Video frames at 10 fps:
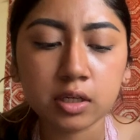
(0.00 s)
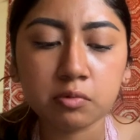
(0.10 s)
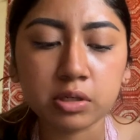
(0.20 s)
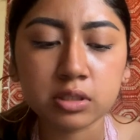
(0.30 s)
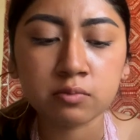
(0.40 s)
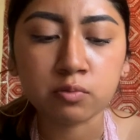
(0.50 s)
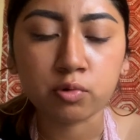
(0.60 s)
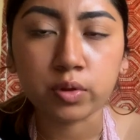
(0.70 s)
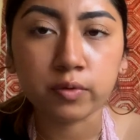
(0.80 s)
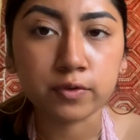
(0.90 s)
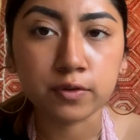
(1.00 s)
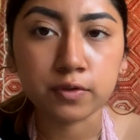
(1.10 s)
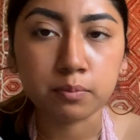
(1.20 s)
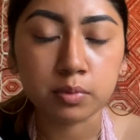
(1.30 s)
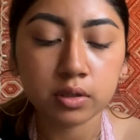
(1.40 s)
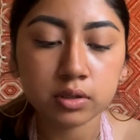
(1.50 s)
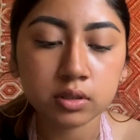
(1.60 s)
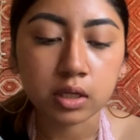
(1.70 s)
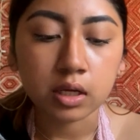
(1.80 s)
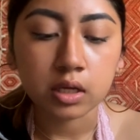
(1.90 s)
it wasn't more than 15 bucks,
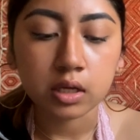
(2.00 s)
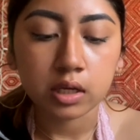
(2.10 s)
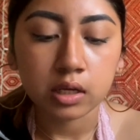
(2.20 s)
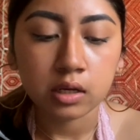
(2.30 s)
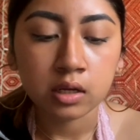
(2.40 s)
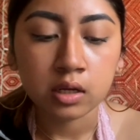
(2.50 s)
and